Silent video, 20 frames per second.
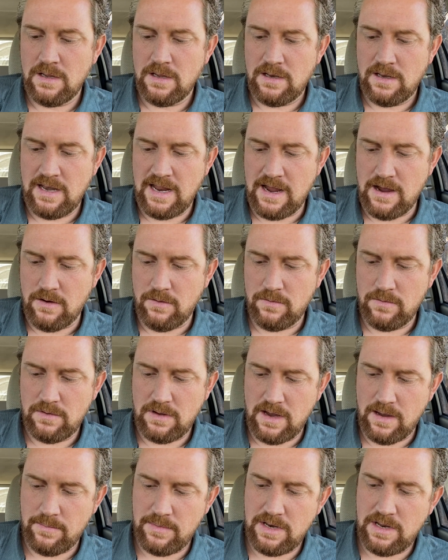Now,
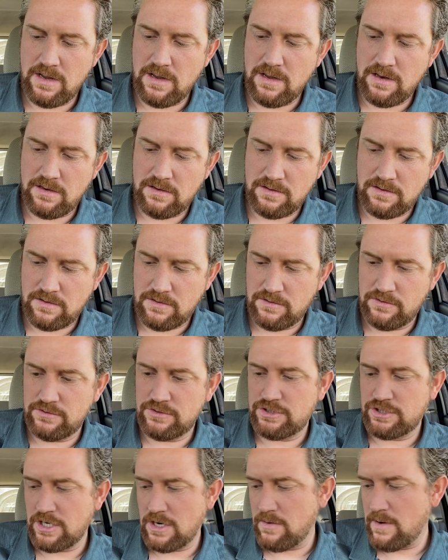I'm going to
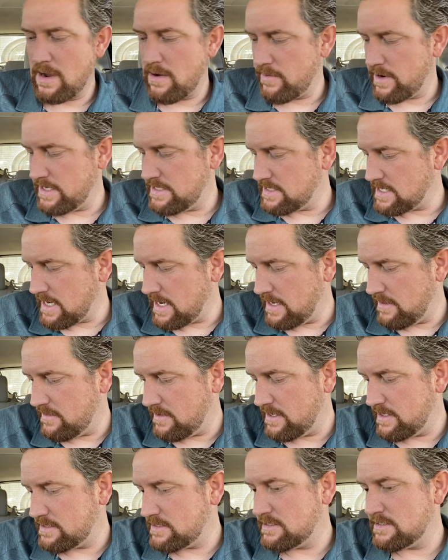show how I tie
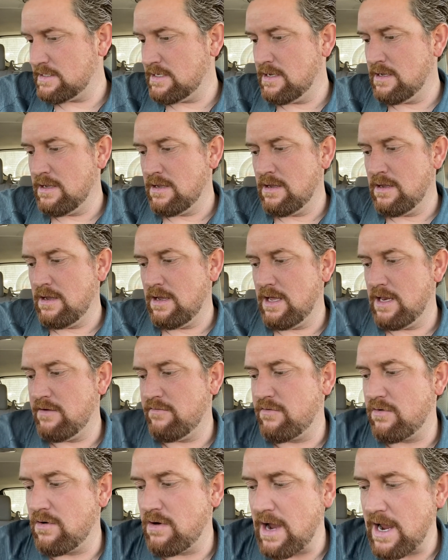this in a
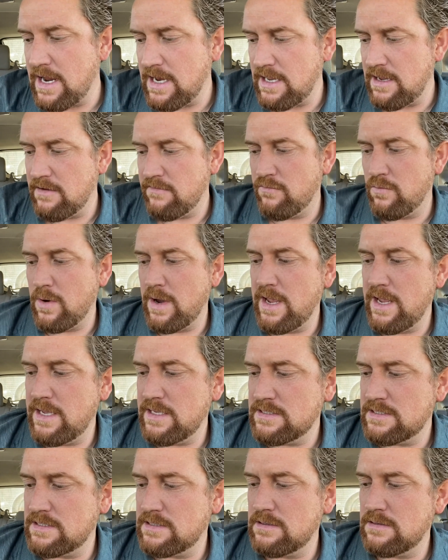variety of
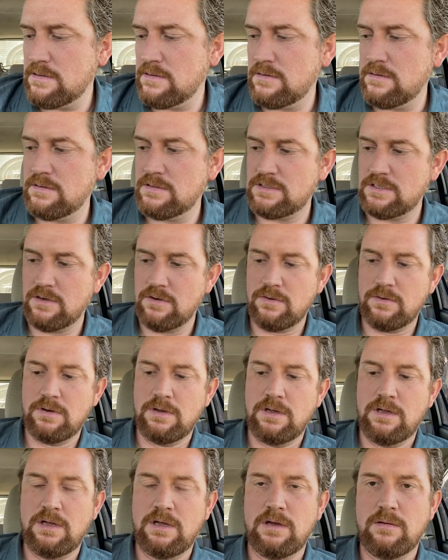ways. So
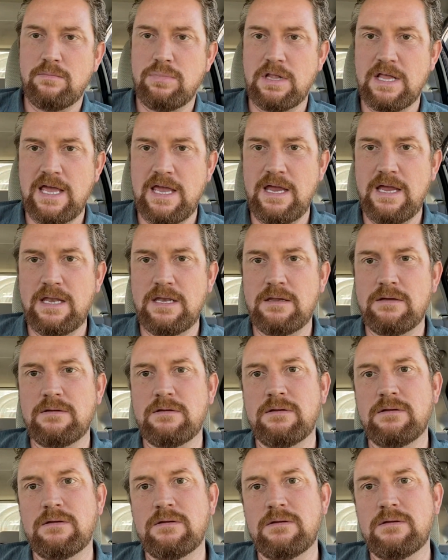plain
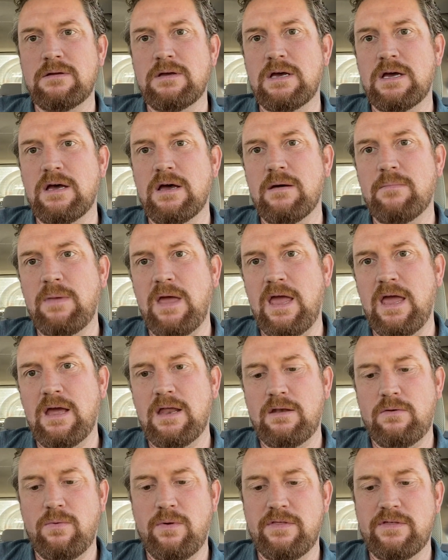
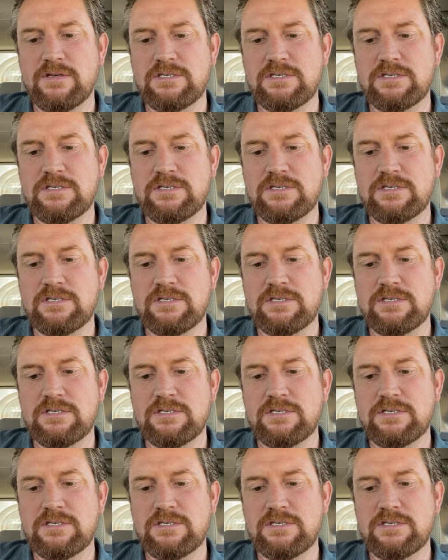and with a